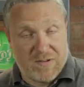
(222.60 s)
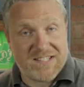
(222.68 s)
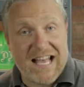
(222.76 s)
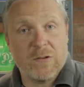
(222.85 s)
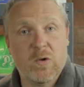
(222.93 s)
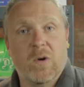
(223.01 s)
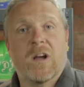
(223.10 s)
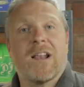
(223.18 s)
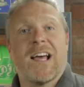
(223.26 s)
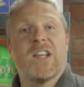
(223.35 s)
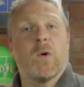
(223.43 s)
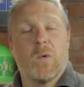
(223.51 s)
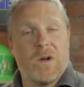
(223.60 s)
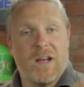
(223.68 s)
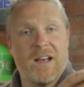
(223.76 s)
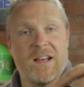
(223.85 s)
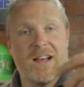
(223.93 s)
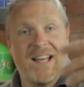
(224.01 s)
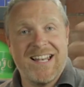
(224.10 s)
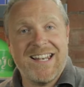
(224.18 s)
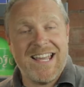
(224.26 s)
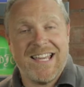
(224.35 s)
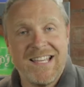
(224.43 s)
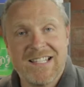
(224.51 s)
potential client or a
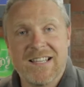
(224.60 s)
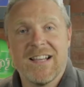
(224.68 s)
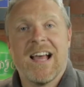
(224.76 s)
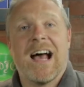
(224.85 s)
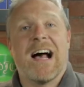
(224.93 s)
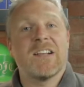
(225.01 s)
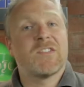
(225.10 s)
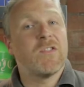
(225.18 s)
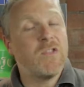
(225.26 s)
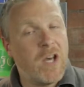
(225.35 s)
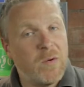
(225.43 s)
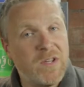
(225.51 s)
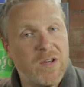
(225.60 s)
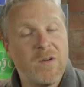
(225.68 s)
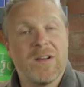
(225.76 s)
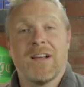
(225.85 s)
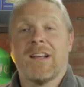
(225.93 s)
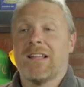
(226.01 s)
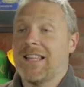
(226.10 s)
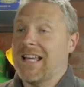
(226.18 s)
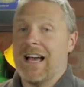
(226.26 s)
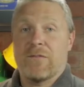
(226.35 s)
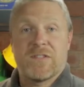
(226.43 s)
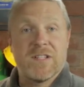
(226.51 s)
lead has to know you, they
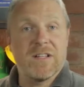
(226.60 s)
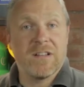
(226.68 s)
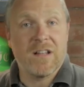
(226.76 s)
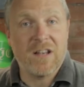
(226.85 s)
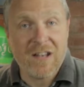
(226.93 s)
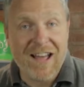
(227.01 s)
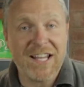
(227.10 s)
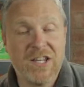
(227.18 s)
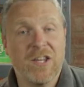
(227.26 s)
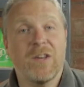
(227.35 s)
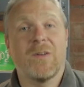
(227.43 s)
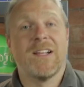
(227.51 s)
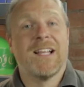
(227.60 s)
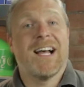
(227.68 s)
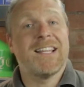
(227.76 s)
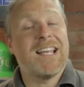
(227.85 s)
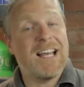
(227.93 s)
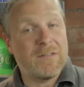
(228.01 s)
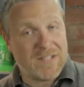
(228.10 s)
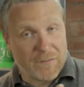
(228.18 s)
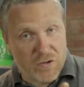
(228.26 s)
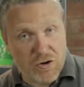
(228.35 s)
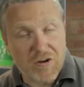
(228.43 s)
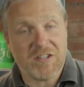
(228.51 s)
have to like you, and they have to
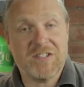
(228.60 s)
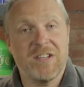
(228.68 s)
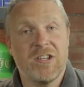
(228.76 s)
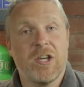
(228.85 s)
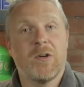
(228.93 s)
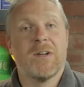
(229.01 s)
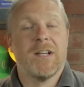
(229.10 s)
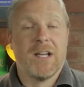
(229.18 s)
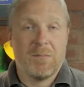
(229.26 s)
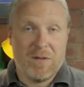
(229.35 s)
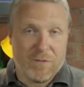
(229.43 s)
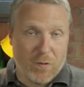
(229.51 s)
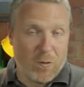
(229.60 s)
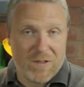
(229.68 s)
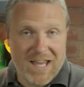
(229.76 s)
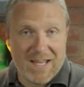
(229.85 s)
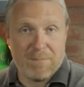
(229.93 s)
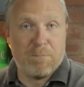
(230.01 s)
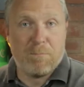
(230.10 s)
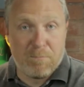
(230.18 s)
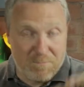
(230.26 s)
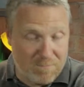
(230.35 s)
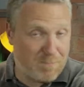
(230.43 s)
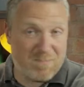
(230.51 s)
have trust in you before they
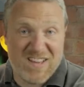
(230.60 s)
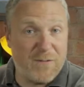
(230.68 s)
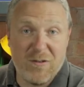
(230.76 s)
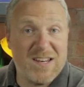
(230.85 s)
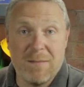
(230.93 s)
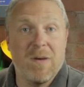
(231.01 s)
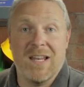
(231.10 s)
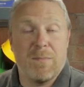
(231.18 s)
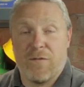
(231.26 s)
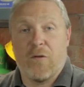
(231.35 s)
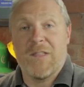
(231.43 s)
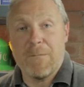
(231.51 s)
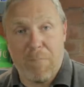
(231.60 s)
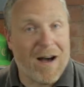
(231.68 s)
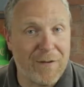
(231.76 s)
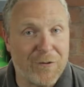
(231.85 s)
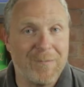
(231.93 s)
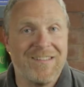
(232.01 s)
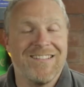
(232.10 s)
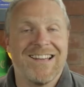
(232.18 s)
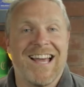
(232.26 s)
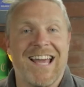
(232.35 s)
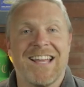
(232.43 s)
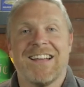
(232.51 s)
give you any money, before they buy from you,
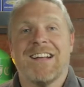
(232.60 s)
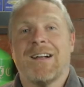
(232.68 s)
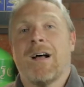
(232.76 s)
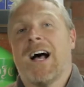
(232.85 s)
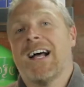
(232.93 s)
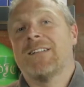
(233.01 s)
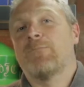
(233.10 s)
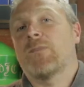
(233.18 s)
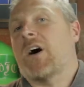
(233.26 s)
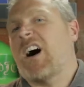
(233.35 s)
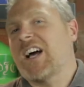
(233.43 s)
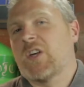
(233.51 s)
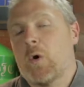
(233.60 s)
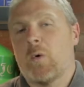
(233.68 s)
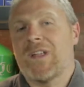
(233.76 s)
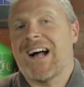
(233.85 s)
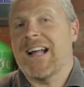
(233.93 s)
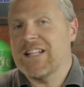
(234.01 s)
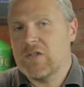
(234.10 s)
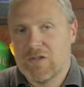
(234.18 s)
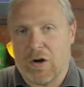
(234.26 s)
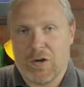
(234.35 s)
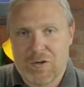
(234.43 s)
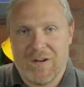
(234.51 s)
okay? And I call that
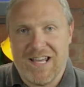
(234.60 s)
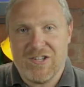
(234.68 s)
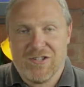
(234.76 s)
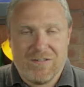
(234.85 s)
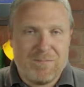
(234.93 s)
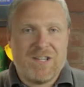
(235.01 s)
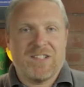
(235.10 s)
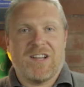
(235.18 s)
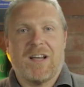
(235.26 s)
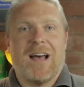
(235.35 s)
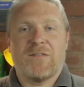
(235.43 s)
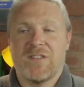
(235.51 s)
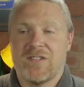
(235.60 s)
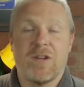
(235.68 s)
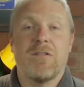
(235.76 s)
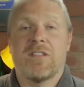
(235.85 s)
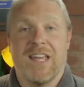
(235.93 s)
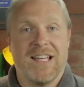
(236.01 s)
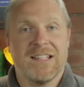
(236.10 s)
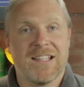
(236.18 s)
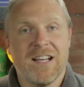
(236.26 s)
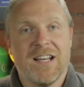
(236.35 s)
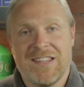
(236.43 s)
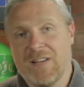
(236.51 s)
indoctrination, because I have to do things
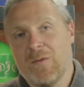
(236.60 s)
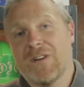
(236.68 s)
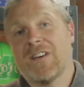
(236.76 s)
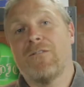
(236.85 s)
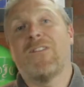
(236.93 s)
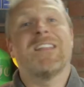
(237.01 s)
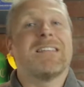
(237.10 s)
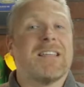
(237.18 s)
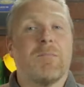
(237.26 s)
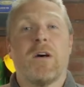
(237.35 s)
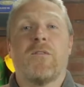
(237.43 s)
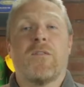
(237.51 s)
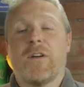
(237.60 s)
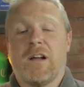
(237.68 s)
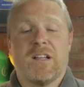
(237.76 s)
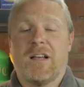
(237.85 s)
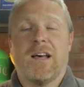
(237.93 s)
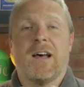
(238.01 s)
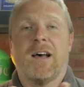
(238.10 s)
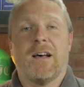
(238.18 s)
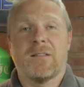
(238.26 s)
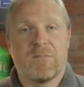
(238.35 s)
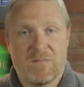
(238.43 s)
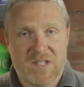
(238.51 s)
that will convince them over
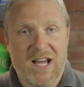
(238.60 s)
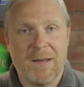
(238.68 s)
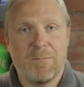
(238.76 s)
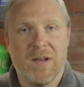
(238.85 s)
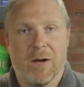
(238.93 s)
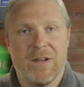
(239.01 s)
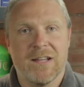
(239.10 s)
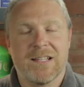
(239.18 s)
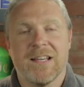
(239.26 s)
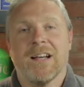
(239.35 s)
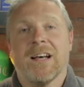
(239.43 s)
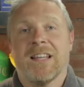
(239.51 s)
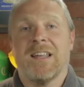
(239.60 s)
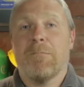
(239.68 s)
a time period that